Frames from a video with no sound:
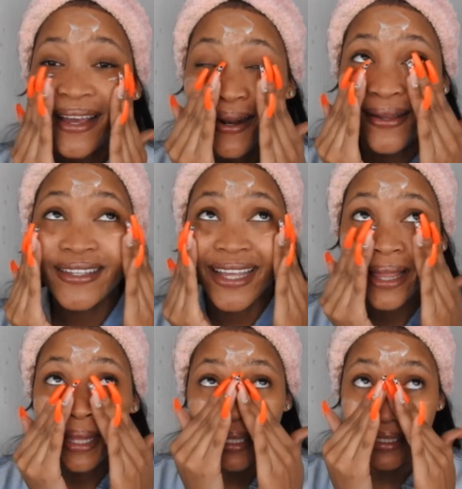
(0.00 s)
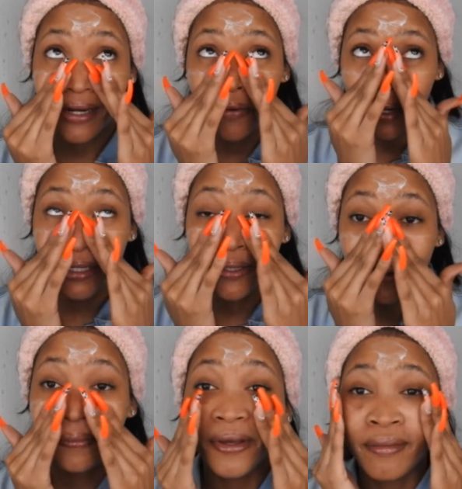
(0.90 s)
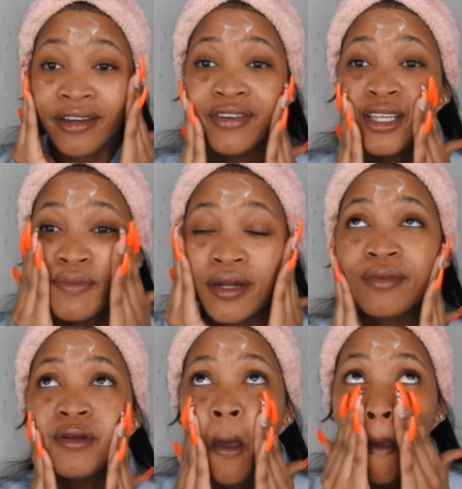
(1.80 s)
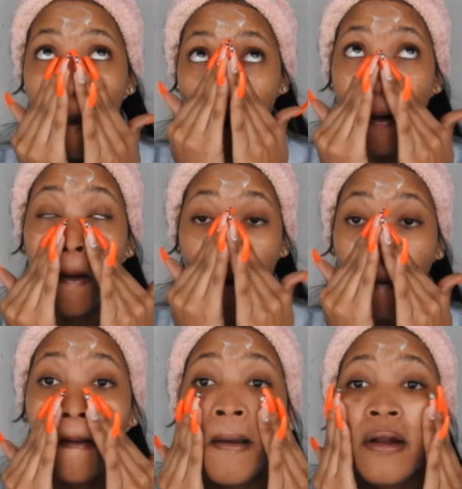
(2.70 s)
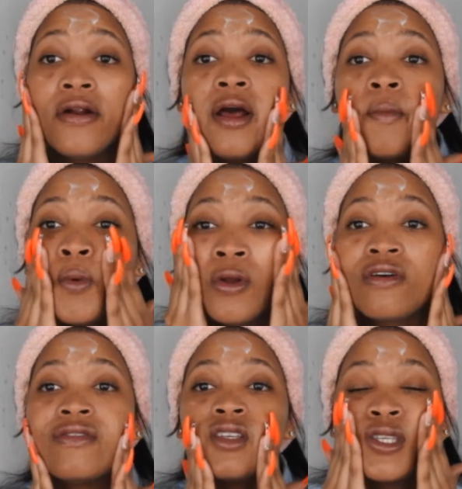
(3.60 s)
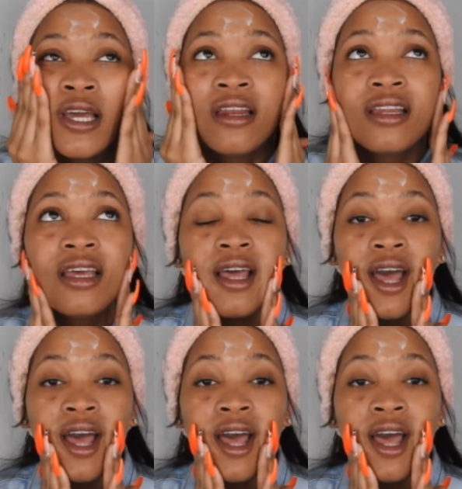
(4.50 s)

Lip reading: It looks like things that really shouldn't be on my face. But I'm gonna rub all of this in.